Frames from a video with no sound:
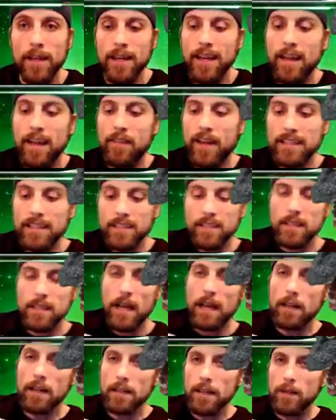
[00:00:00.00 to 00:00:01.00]
That's
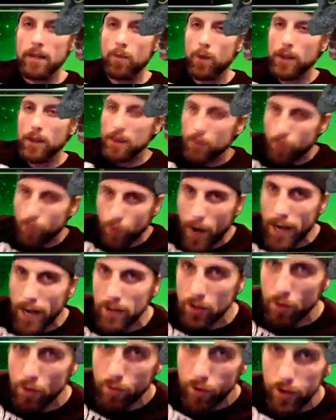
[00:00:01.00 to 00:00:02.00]
exactly what the
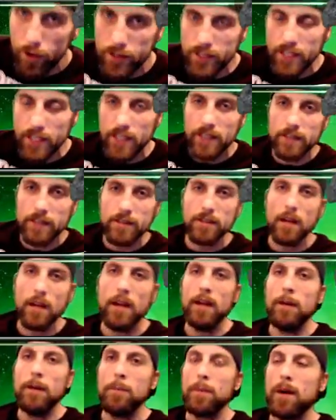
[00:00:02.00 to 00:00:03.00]
fractalverse is.
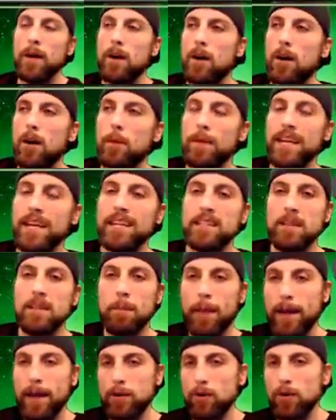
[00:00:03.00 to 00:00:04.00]
Um, it's the
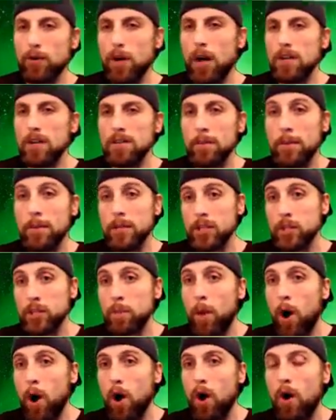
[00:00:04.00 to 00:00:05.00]
microcosm, the
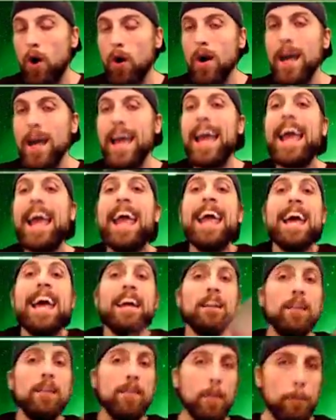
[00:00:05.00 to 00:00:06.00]
small,
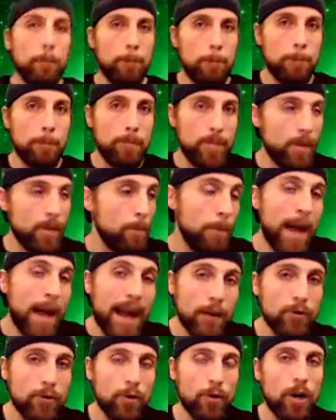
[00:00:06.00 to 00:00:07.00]
and the, the
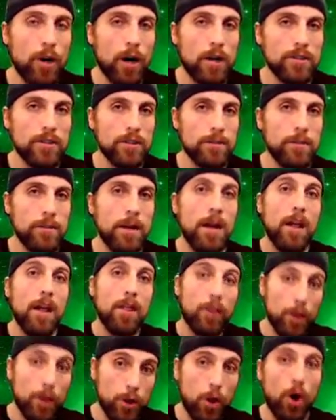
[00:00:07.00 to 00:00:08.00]
macrocosm,
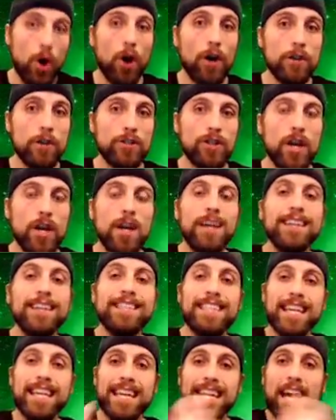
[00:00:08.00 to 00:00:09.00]
the large,
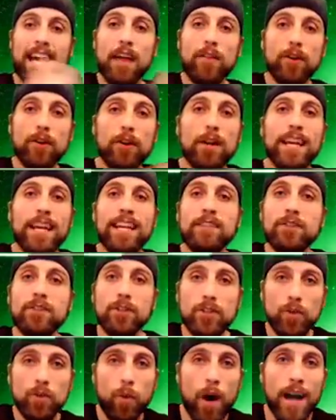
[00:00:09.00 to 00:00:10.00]
together
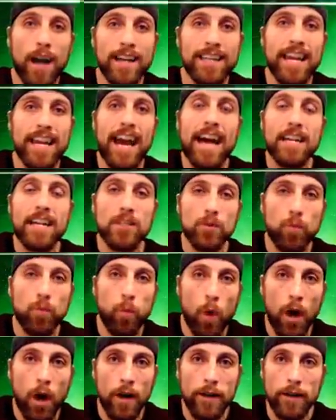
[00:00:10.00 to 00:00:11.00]
intertwined as
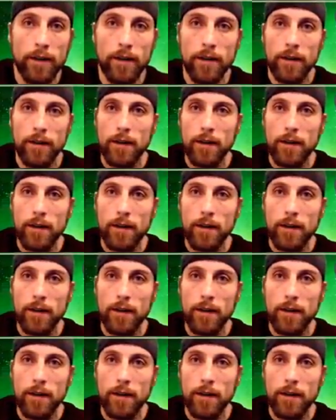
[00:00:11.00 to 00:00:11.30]
one.